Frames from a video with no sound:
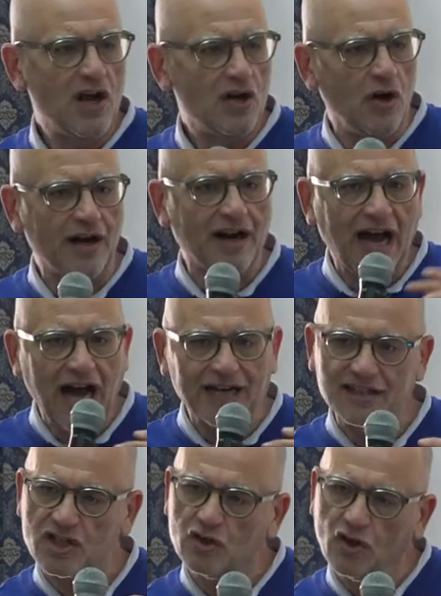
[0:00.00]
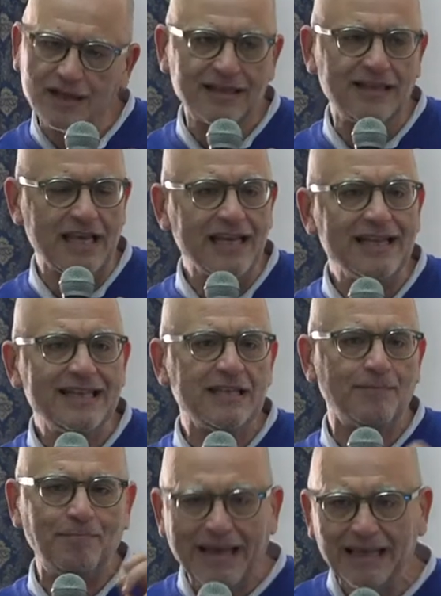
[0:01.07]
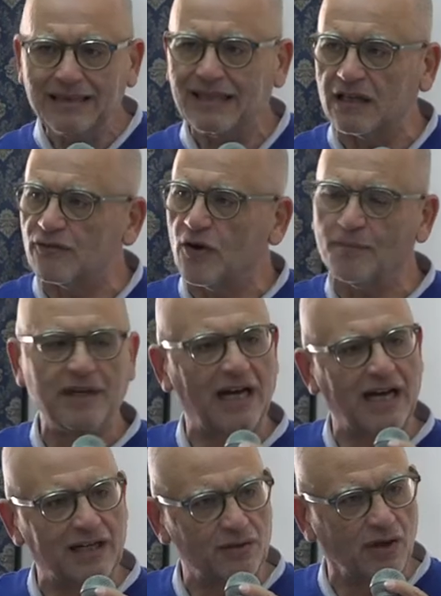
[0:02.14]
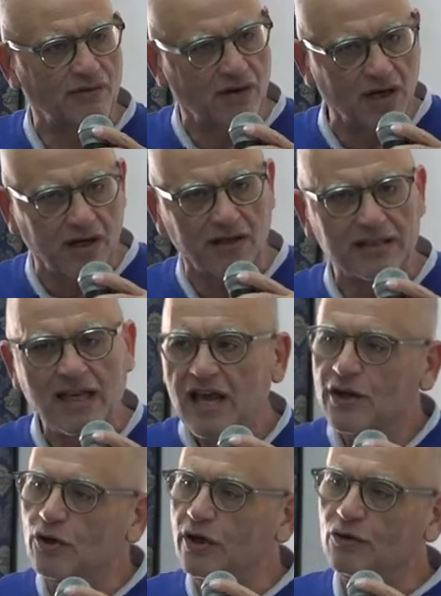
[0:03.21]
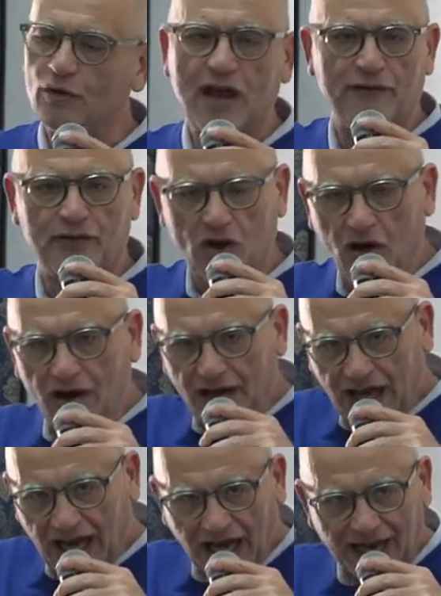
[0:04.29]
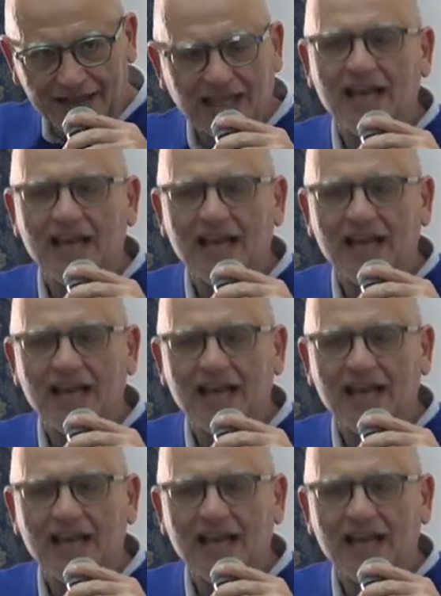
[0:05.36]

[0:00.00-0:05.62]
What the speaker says: Your heart is not independent from the heart of God. You need to have your heart